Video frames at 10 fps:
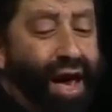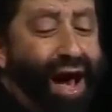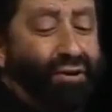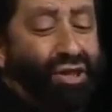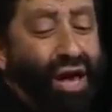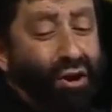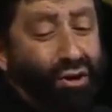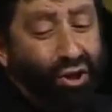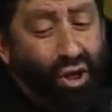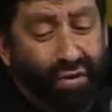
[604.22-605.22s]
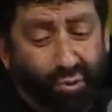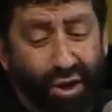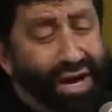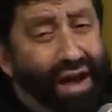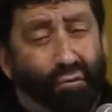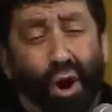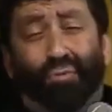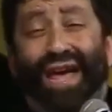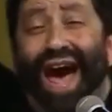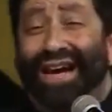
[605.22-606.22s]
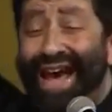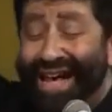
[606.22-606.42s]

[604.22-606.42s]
Outside our service, we didn't have one, we had